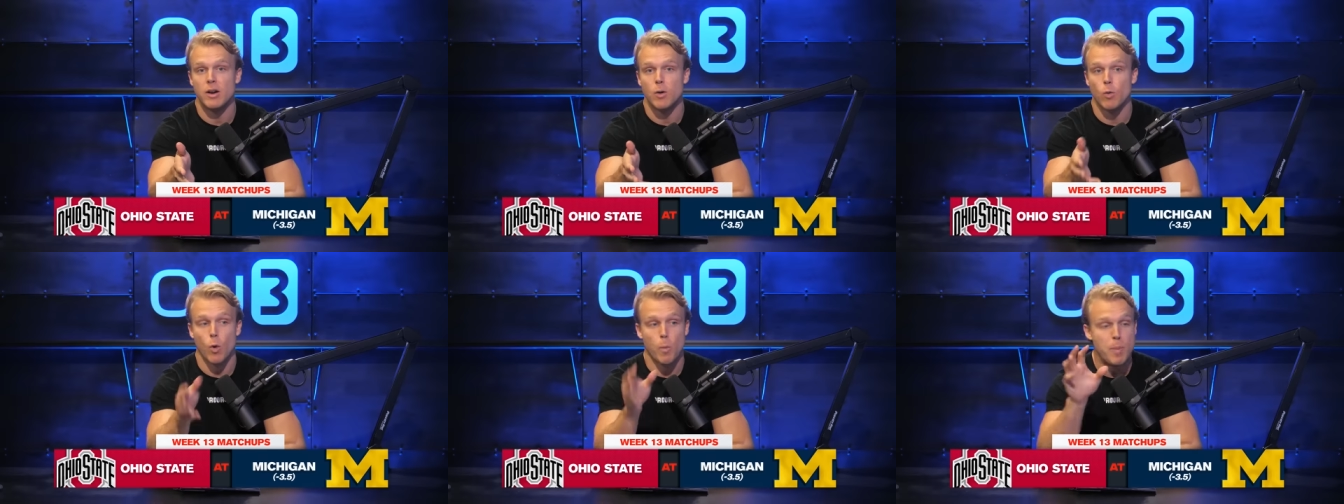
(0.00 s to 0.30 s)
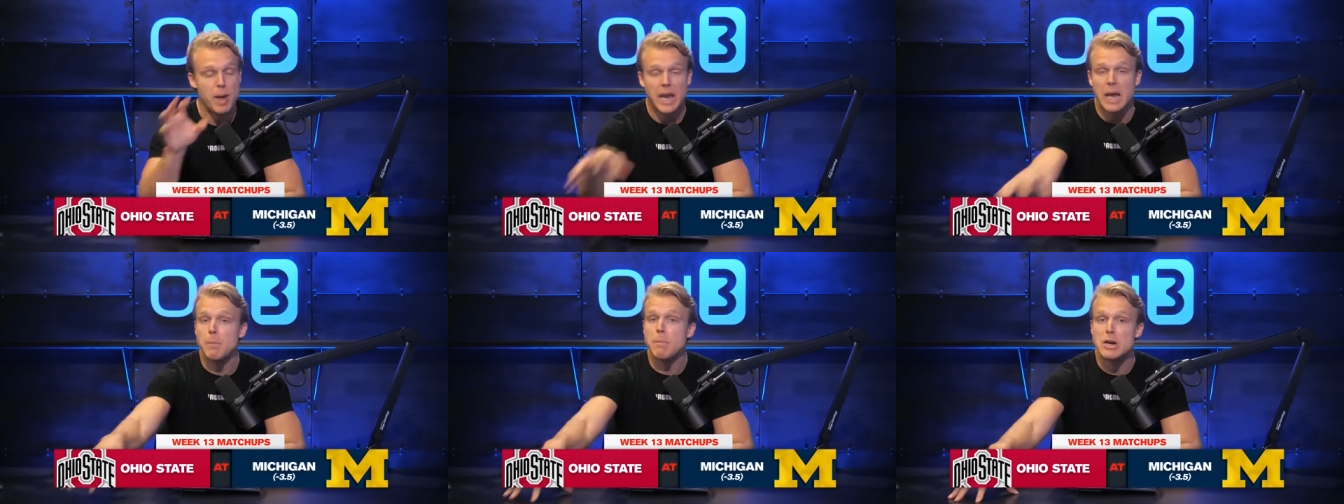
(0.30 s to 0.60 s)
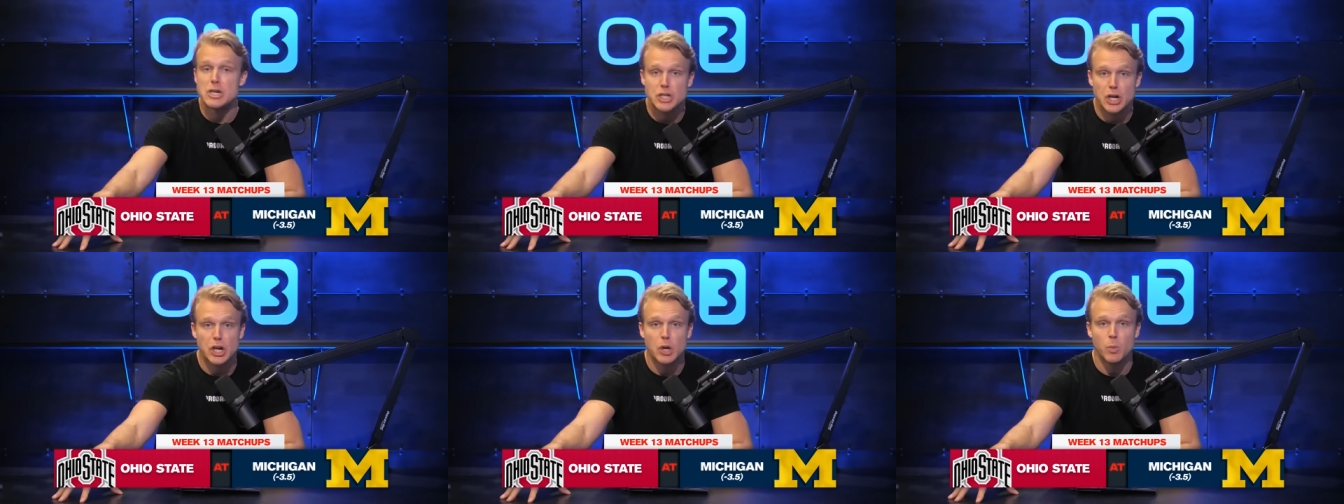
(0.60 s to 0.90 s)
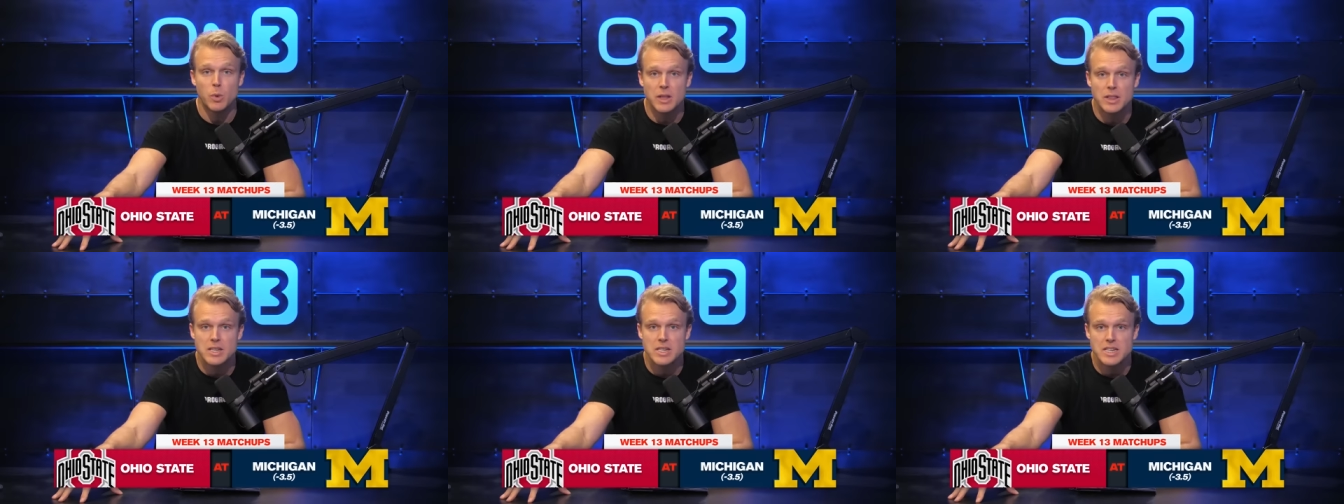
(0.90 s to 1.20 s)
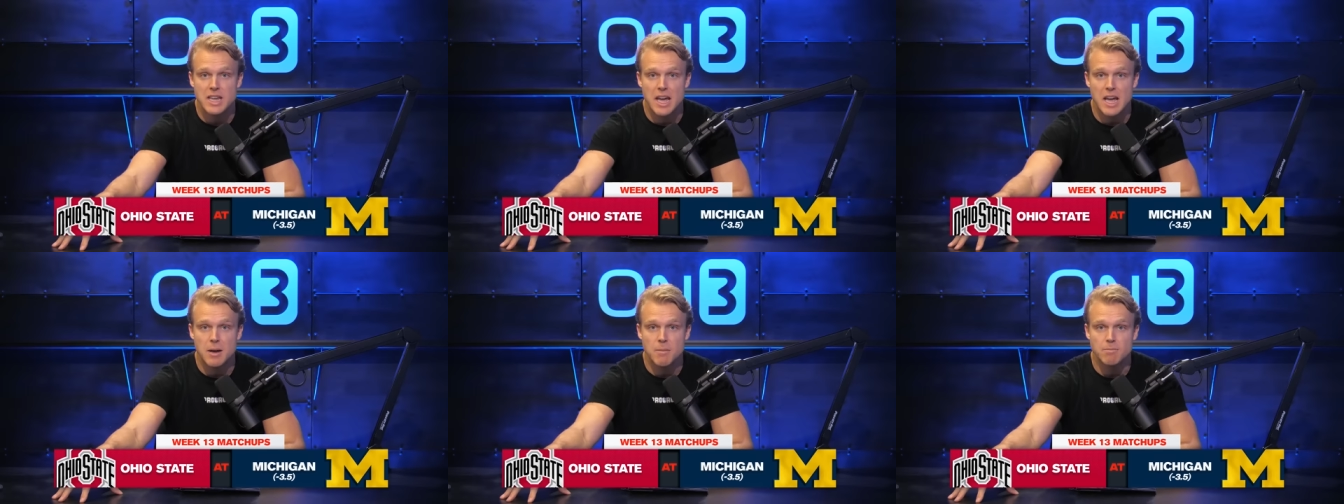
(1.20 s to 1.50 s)
We're picking Michigan to win this
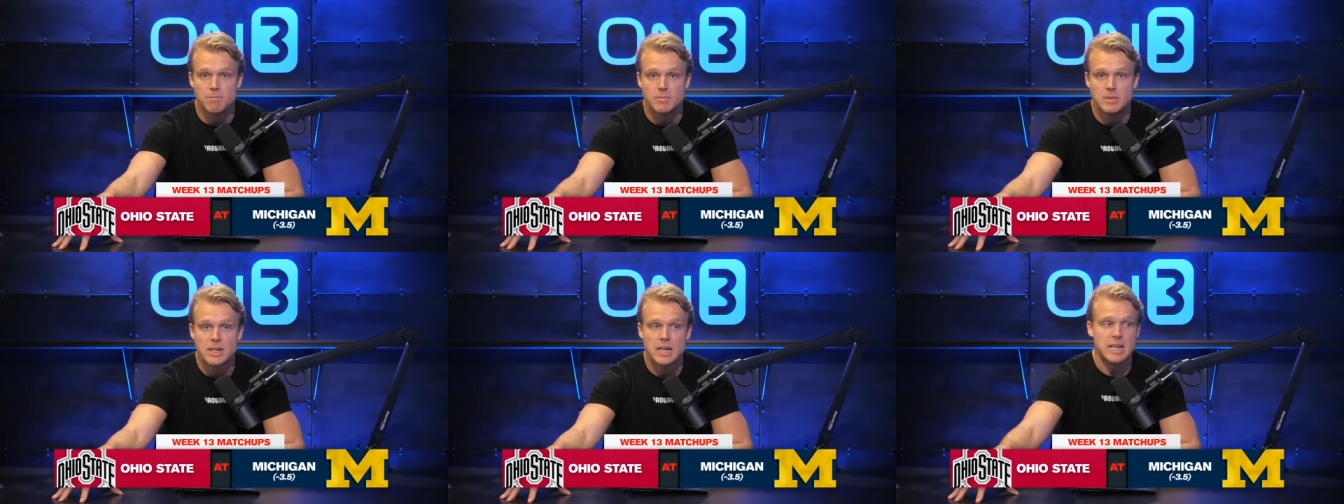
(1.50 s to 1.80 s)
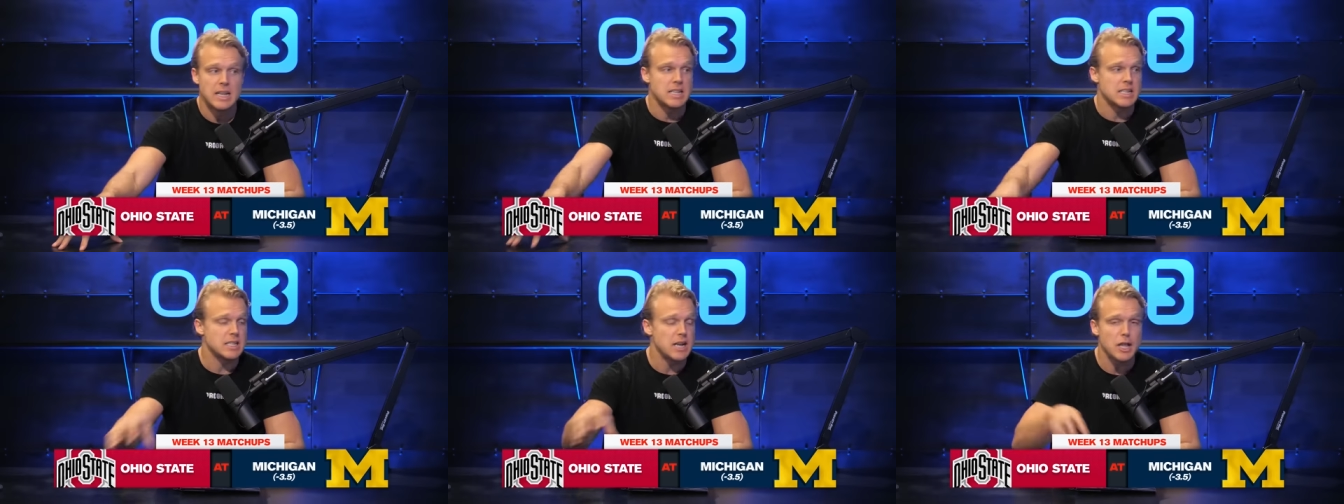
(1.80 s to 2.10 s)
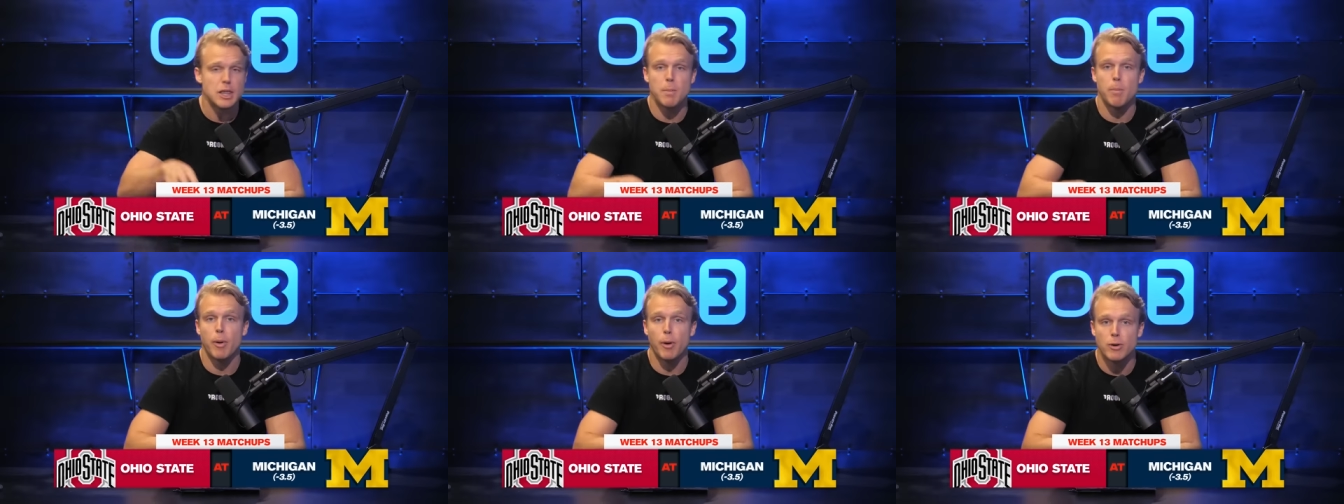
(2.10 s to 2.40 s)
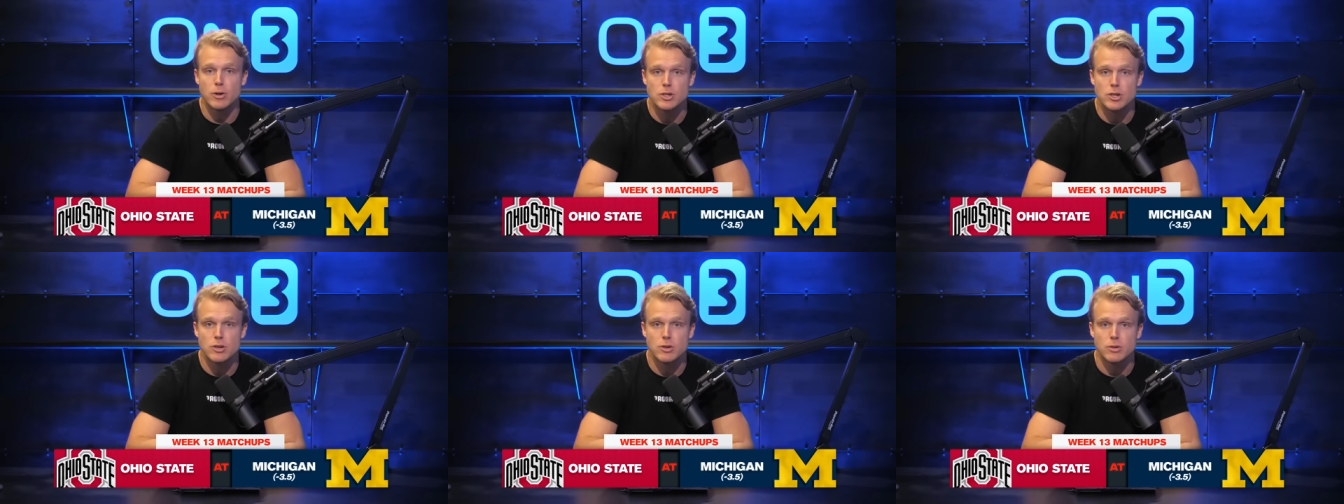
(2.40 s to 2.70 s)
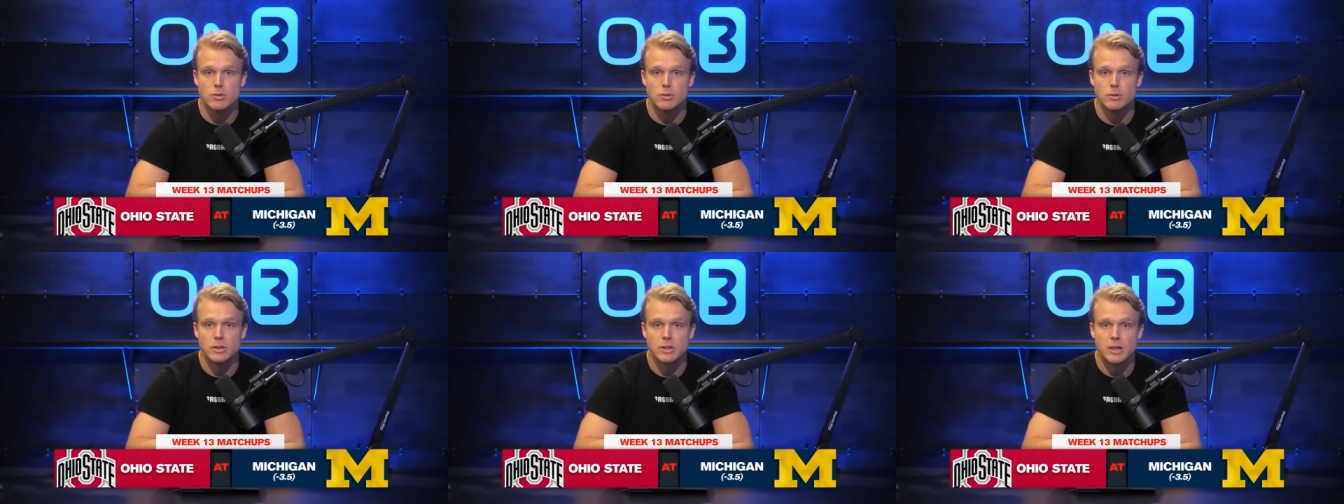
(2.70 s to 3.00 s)
game. It's nothing
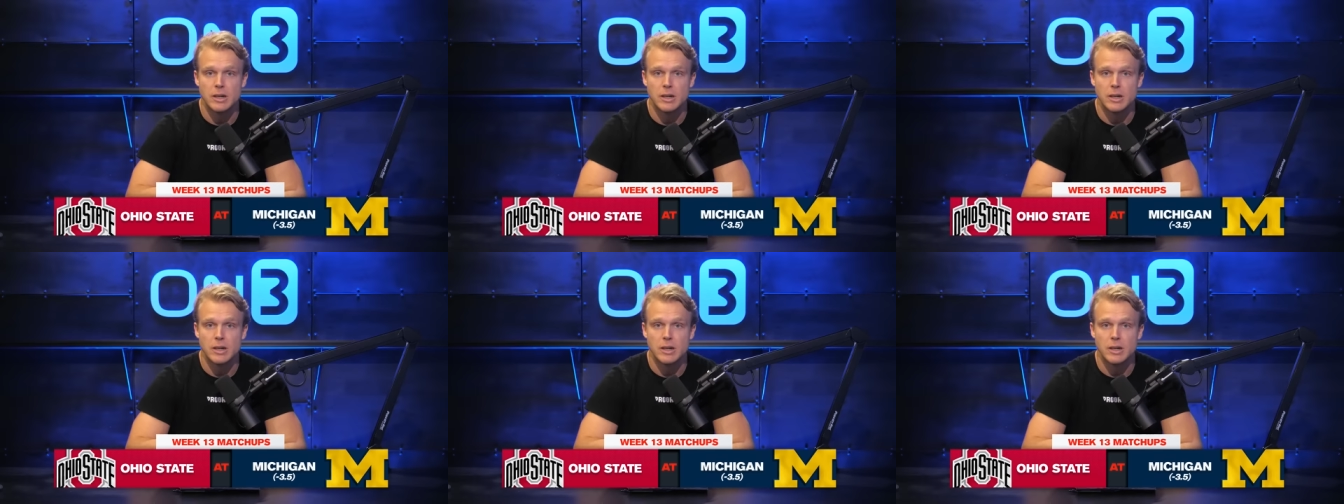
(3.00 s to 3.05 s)
personal.